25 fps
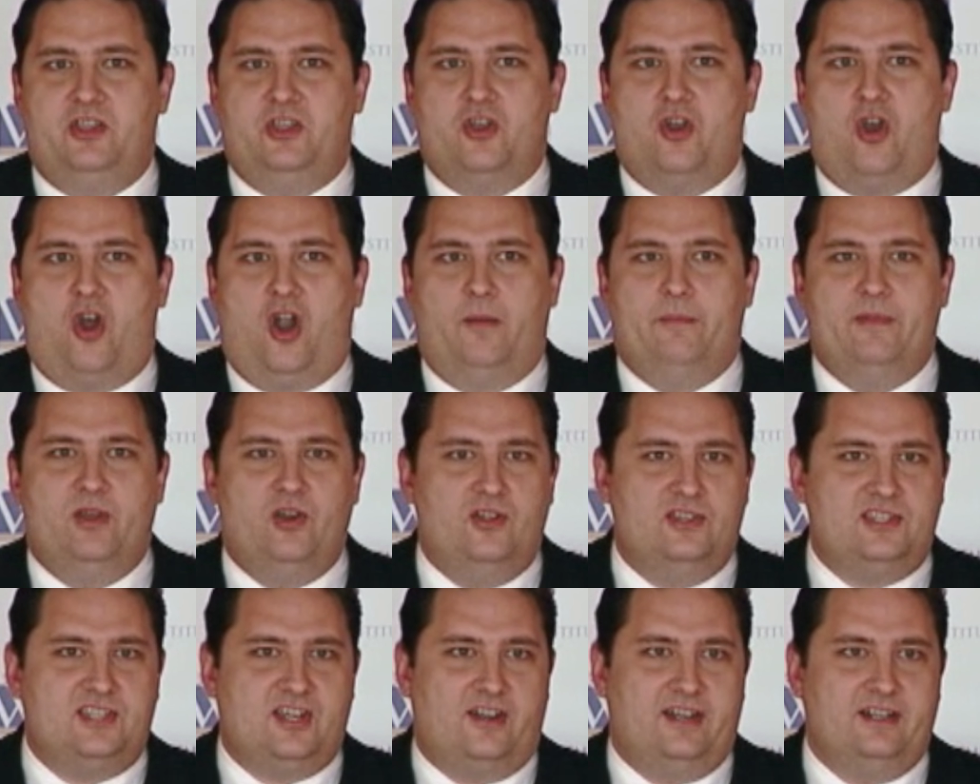our
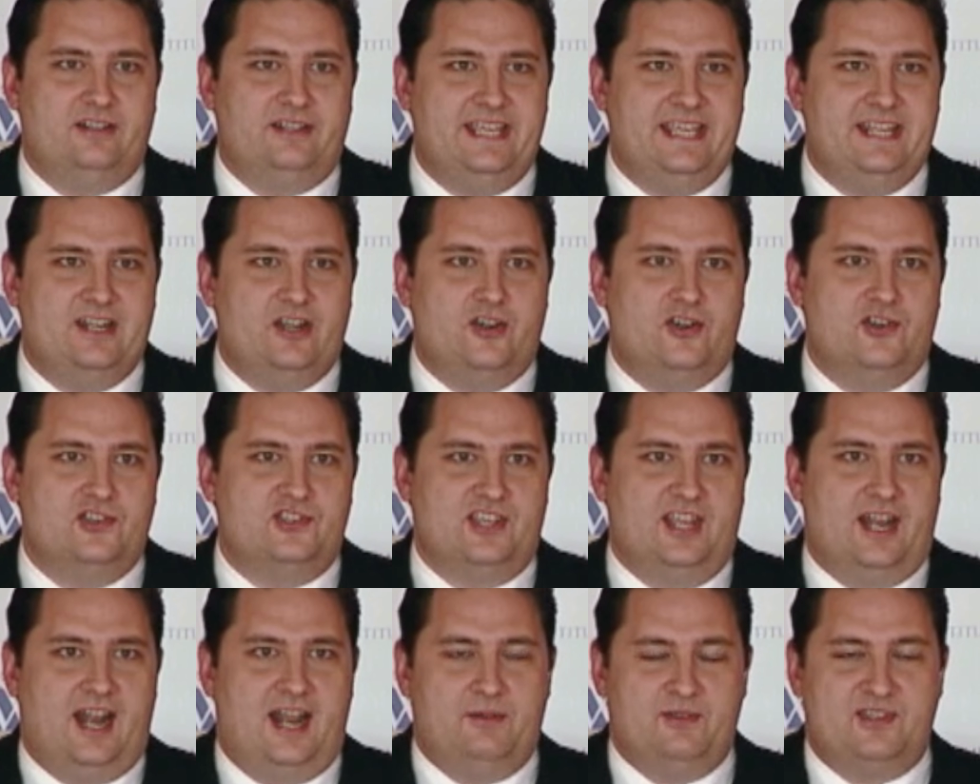military
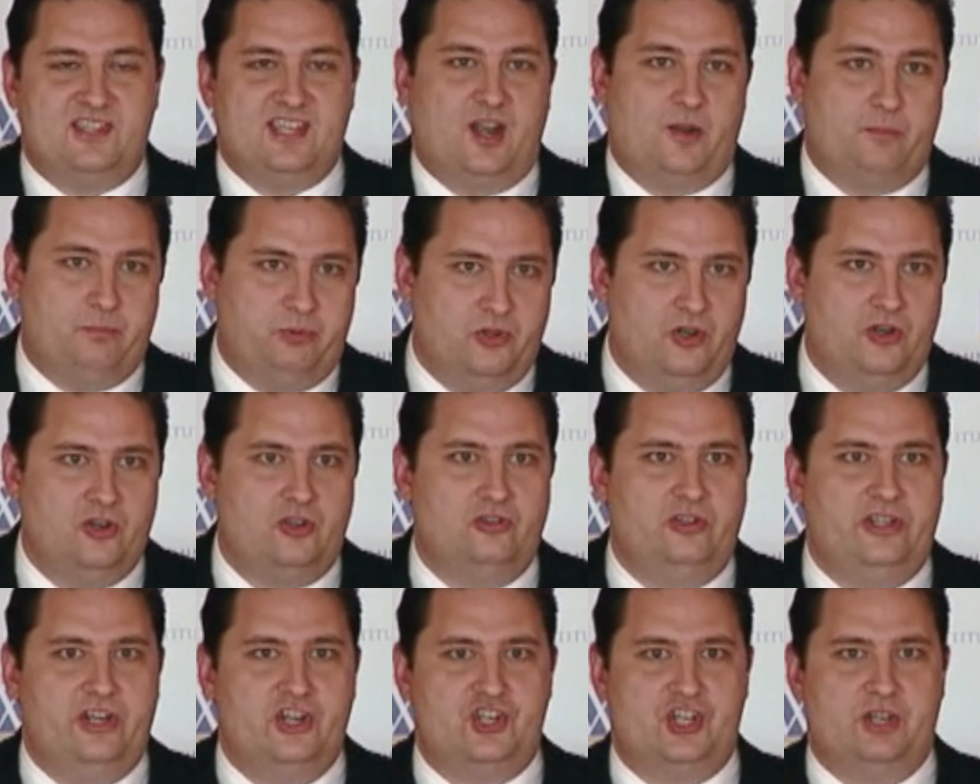leaders, and I would say our
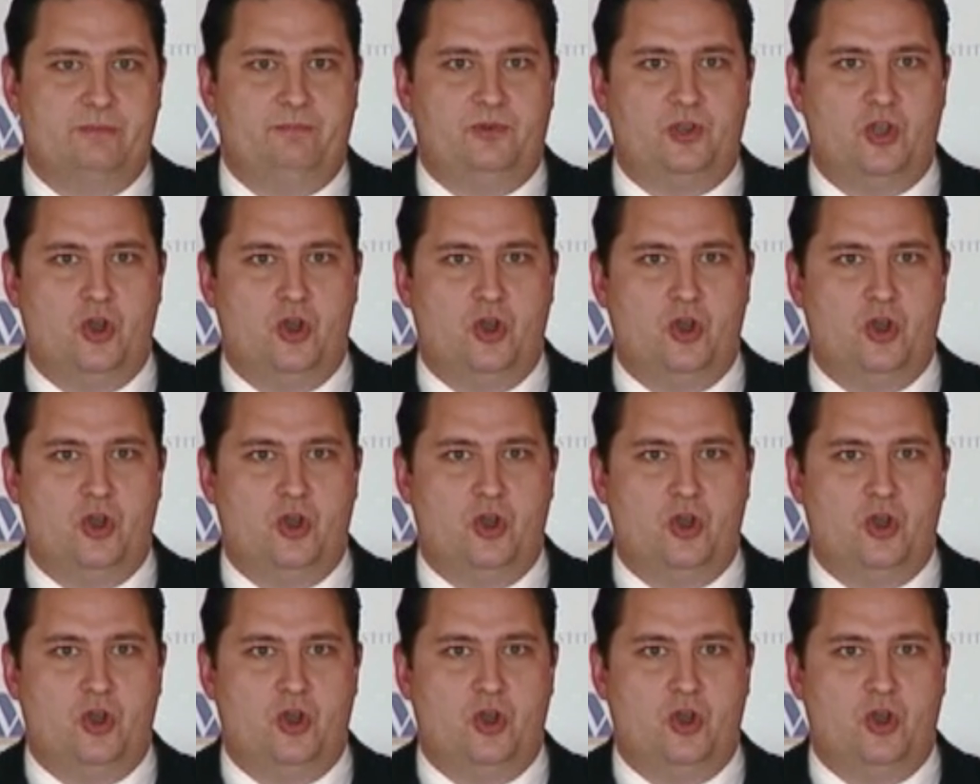political leadership,